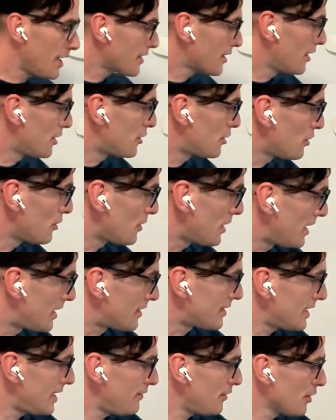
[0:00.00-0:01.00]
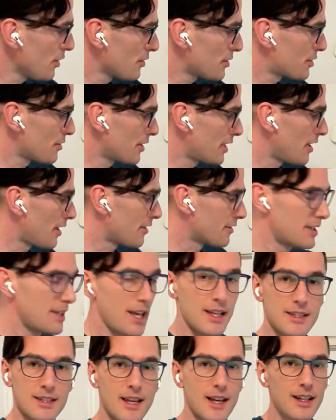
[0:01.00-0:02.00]
that's going to do is, even though it's $30 a
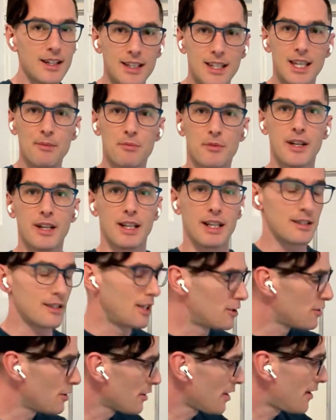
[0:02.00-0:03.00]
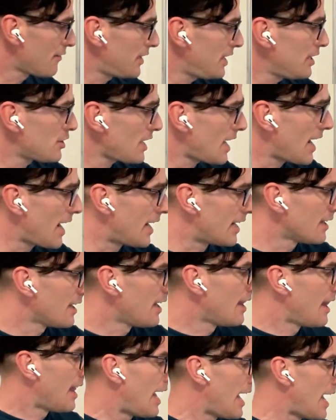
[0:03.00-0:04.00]
day, it's not going to keep running. It's going to turn off each ad
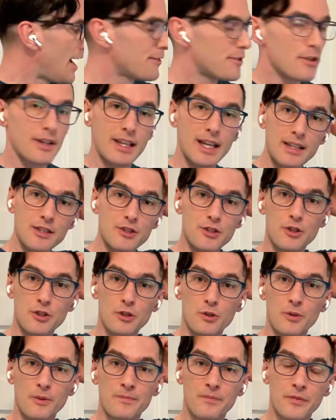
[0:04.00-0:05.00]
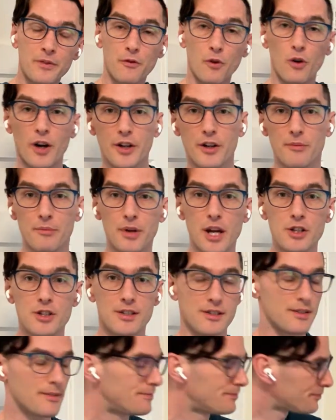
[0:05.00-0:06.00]
after it gets to 400
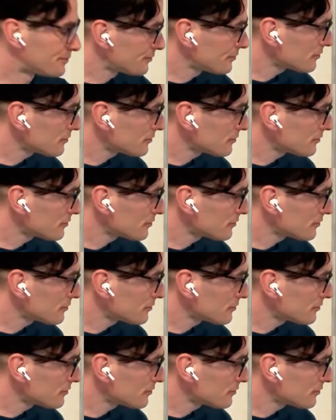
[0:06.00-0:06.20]
impressions.